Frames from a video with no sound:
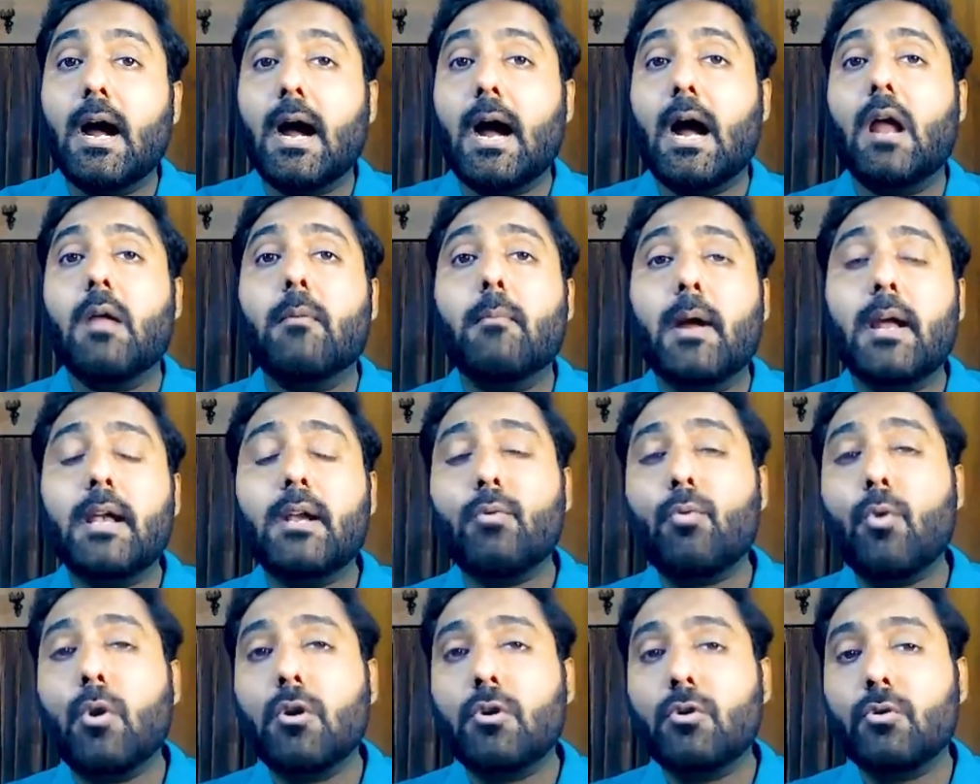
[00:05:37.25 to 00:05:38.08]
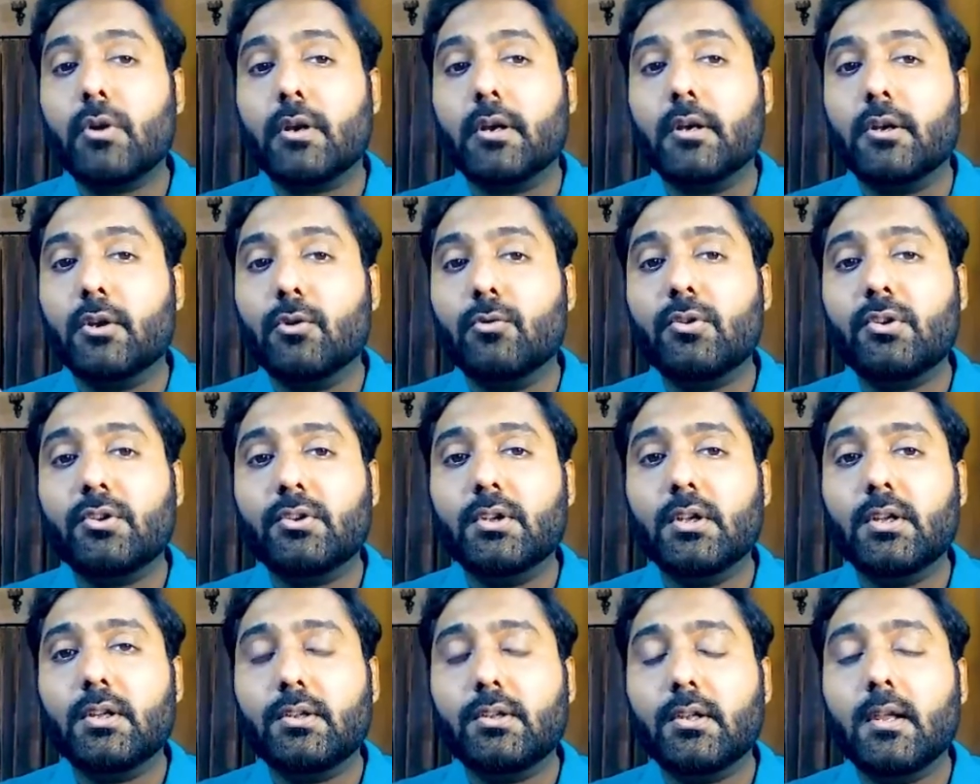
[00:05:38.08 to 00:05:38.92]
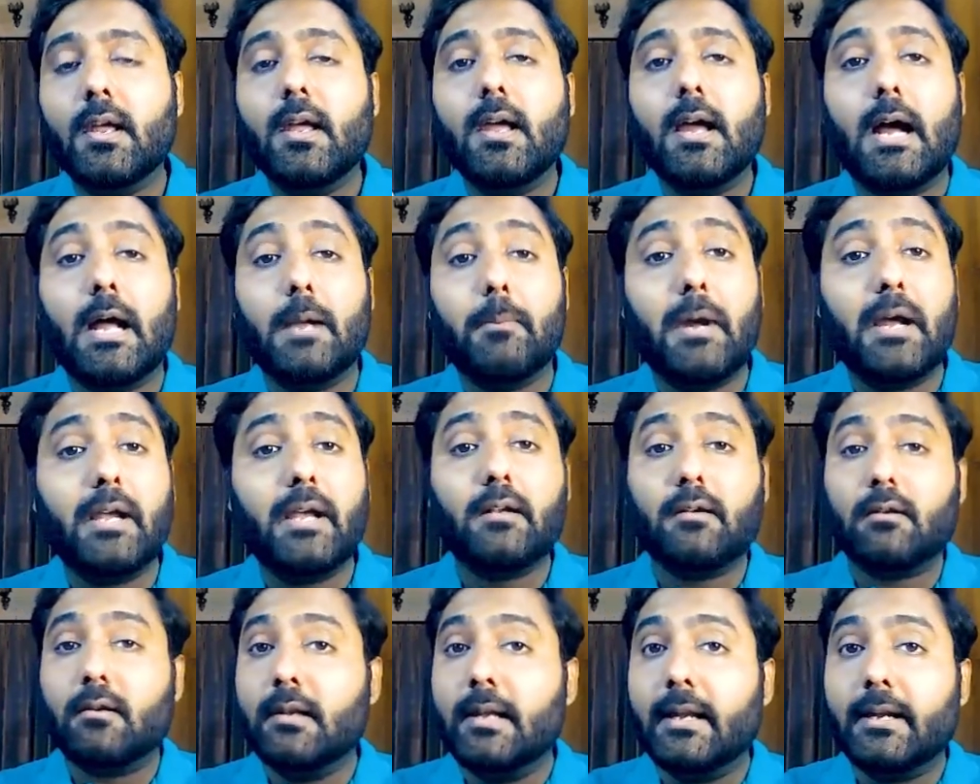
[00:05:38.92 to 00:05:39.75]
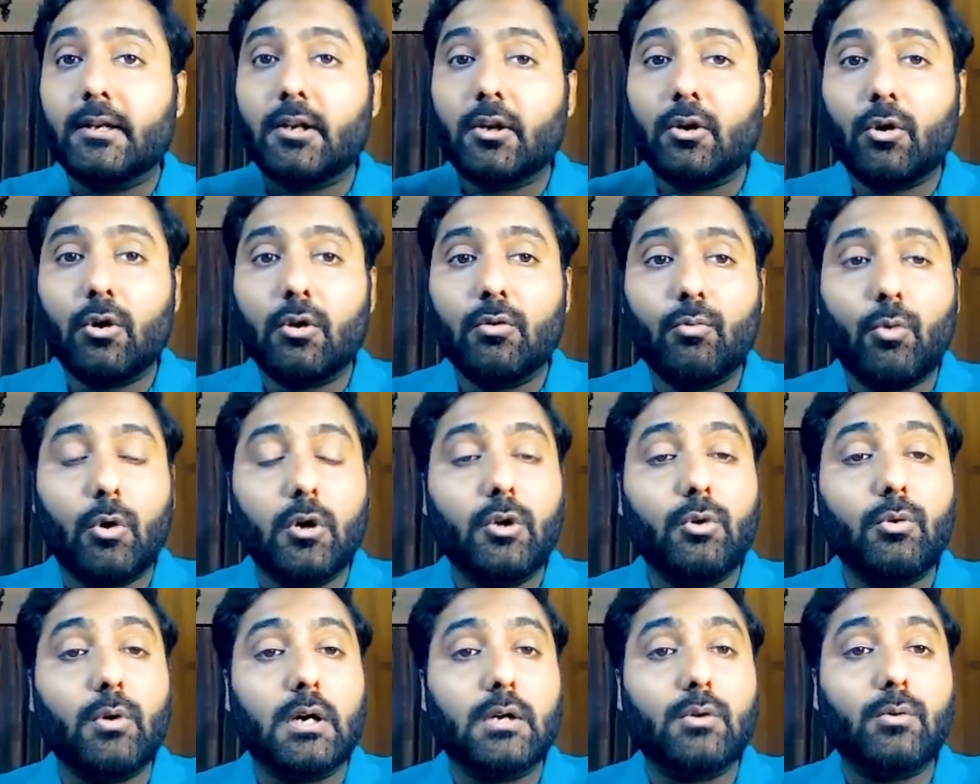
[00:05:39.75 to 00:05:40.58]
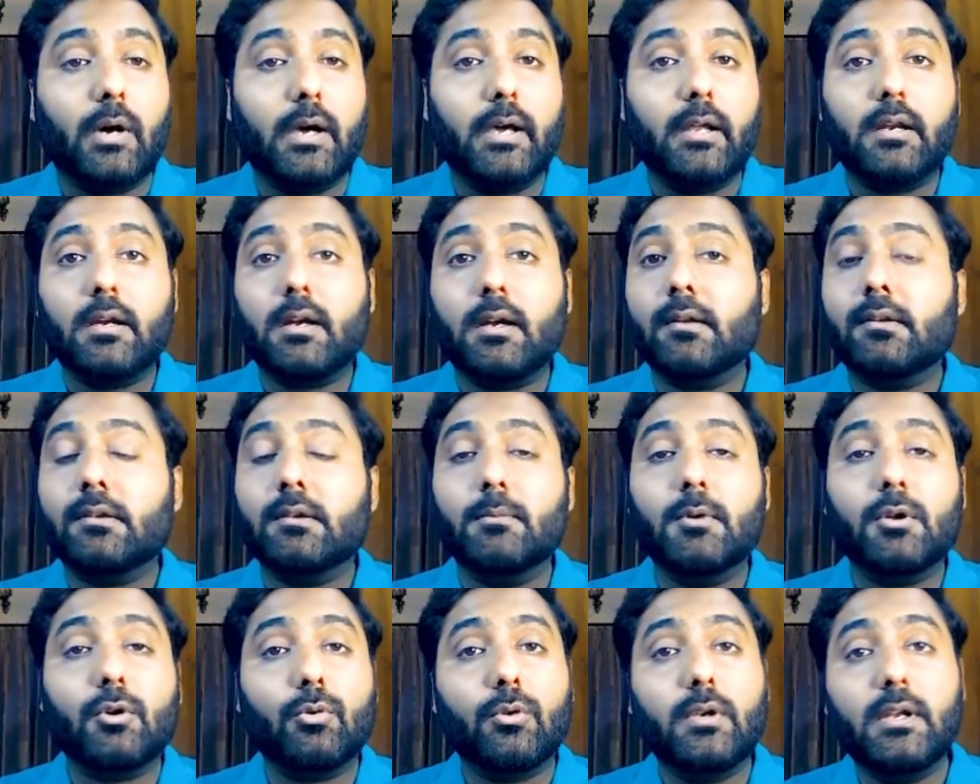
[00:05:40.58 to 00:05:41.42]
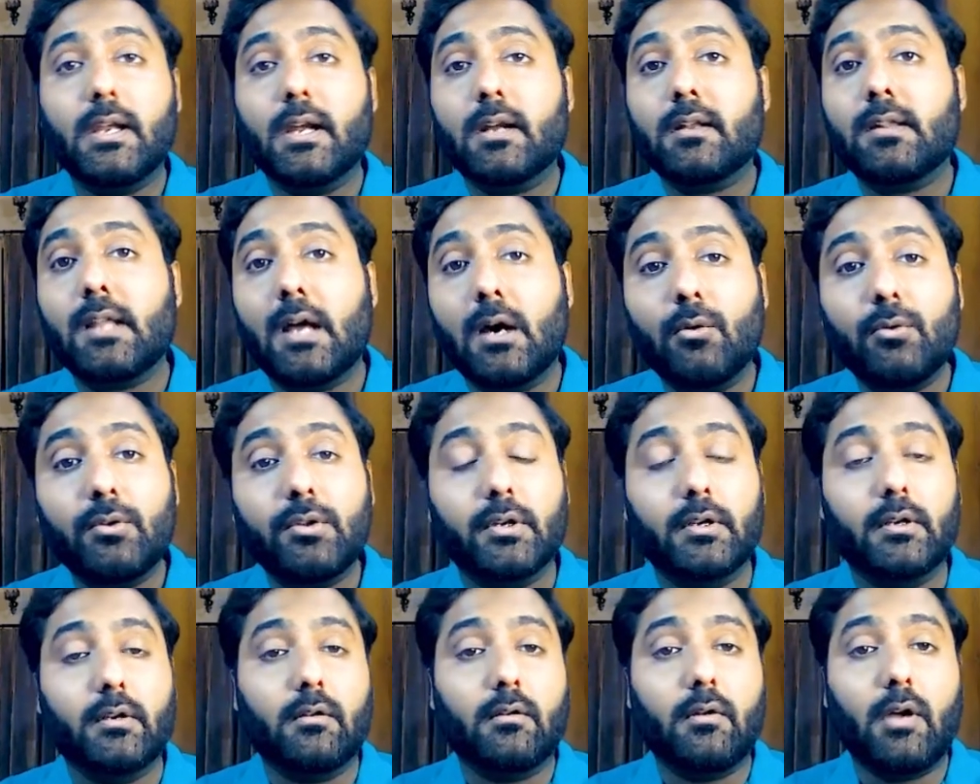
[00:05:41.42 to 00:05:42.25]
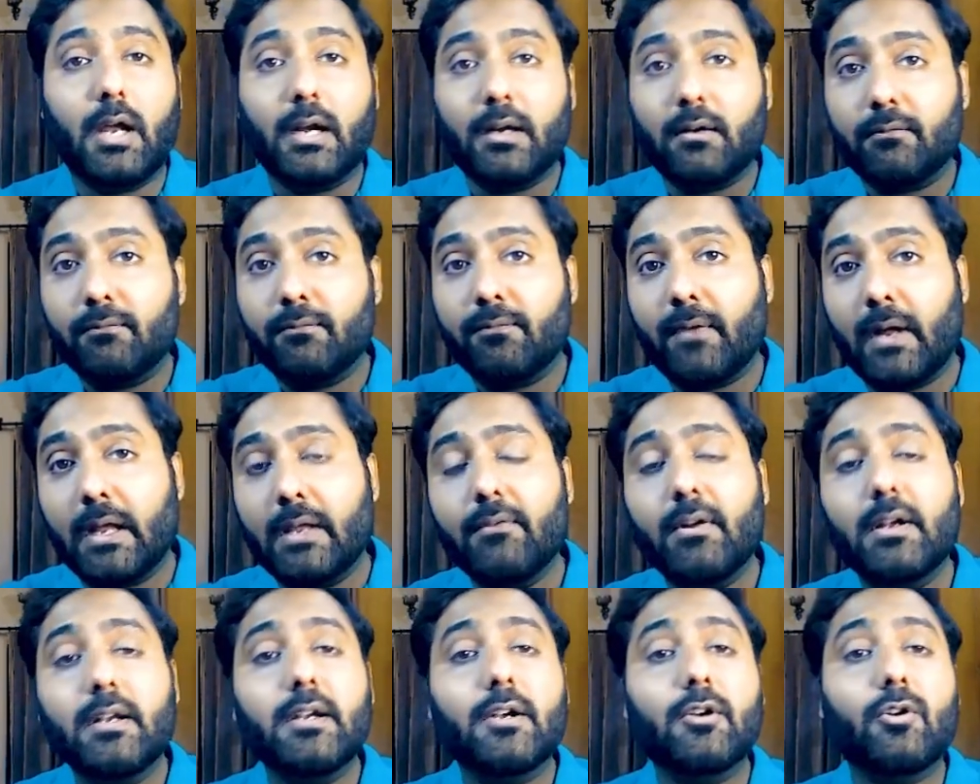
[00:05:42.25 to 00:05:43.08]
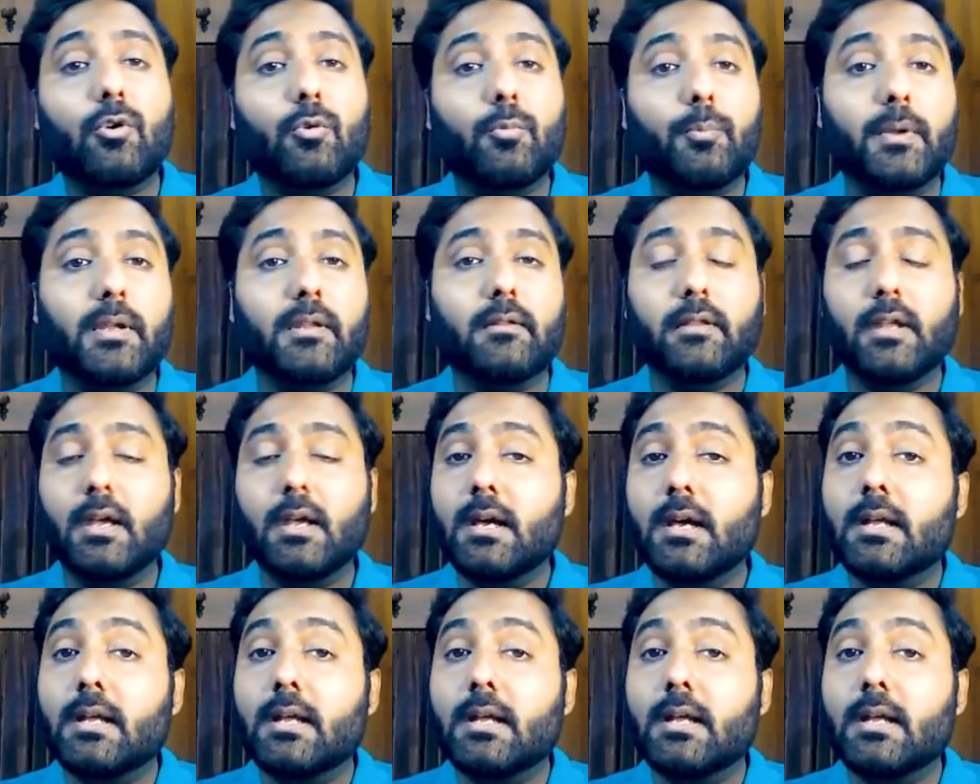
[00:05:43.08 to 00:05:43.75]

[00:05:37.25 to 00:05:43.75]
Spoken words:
I might want to reduce this. I might later on want to acquire a customer only at 1,000, at 500 rupees.